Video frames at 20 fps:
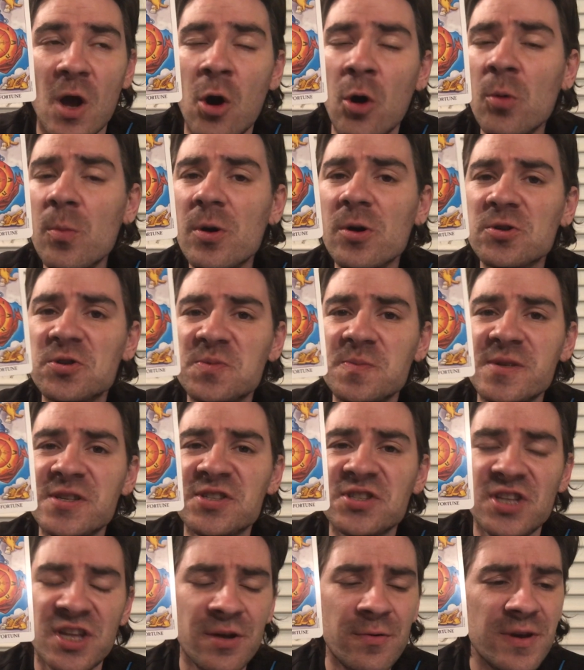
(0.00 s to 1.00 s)
almost
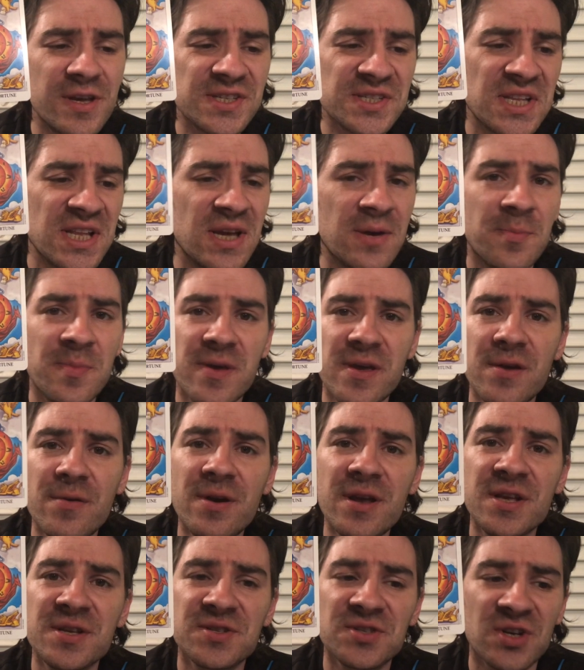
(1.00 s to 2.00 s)
mysteriously
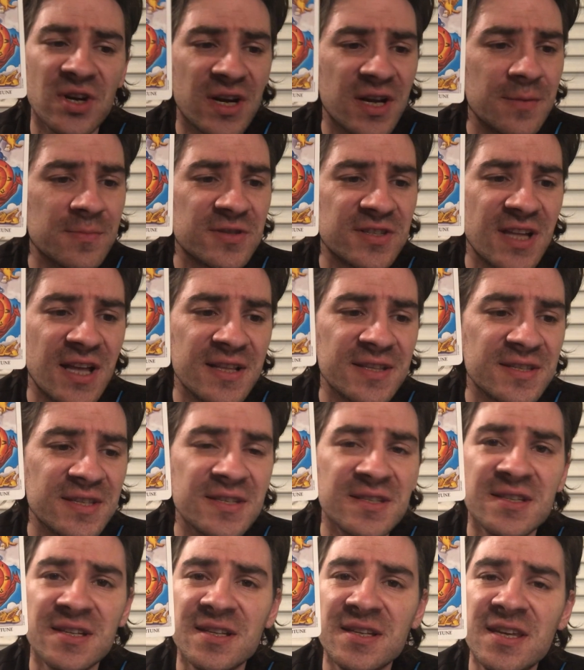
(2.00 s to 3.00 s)
appearing
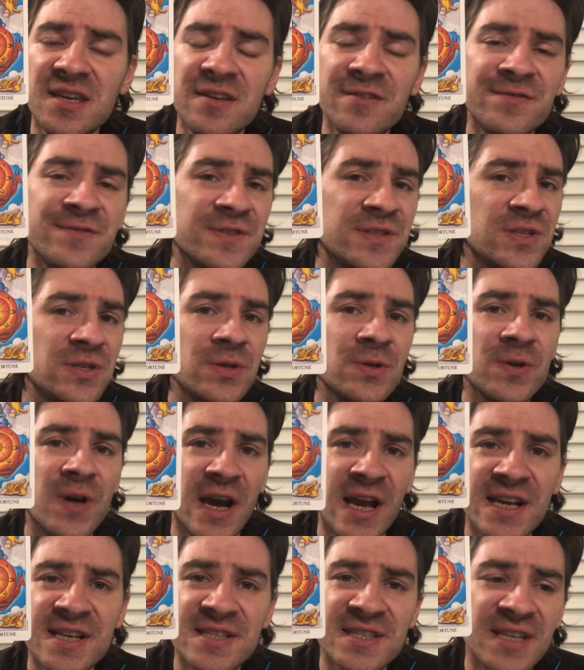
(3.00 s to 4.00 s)
circumstances that gives you
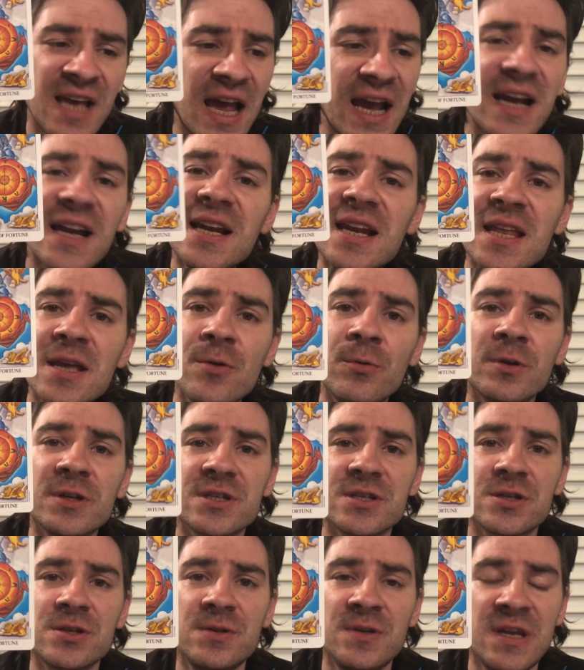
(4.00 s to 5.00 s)
exactly
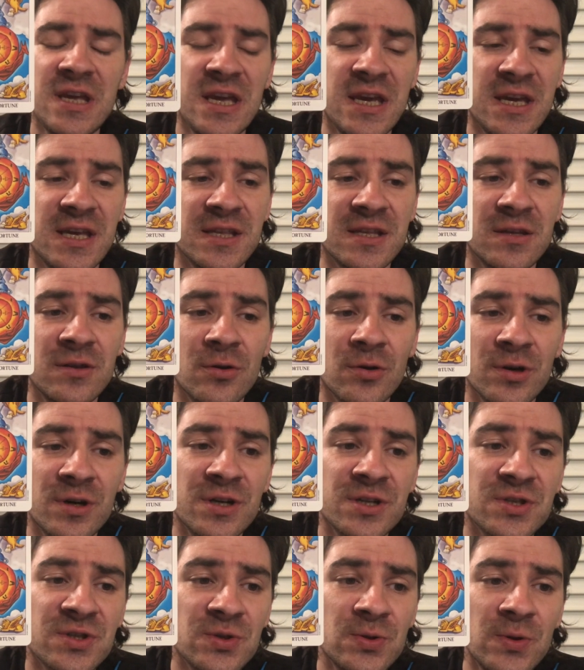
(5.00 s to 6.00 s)
what you need in
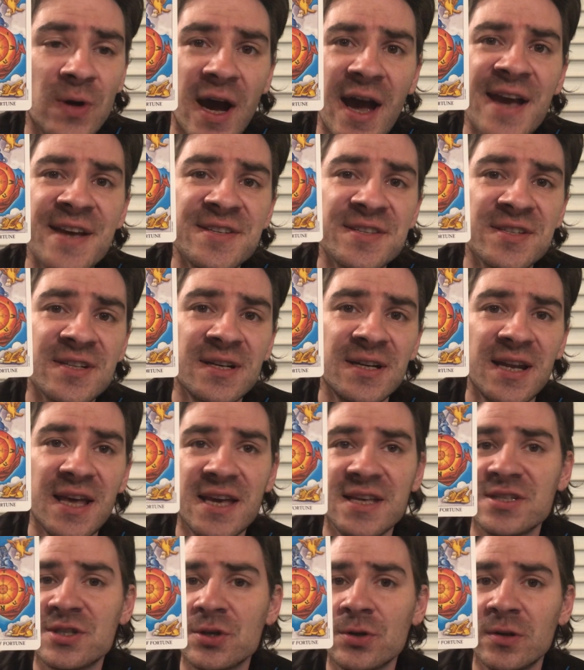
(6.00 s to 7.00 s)
order to
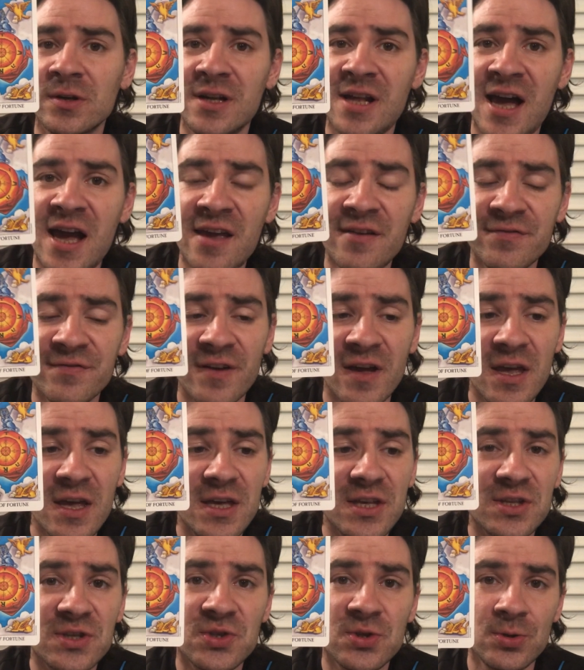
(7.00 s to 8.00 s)
escalate your life
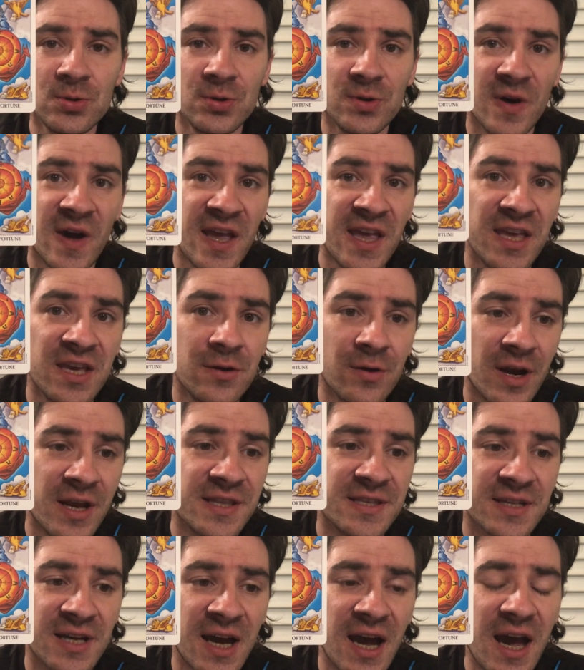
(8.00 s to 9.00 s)
to a
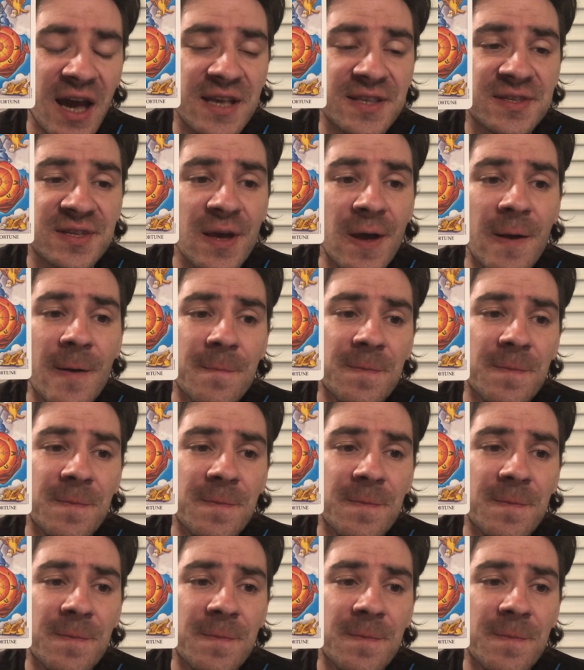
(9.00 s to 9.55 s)
greater height.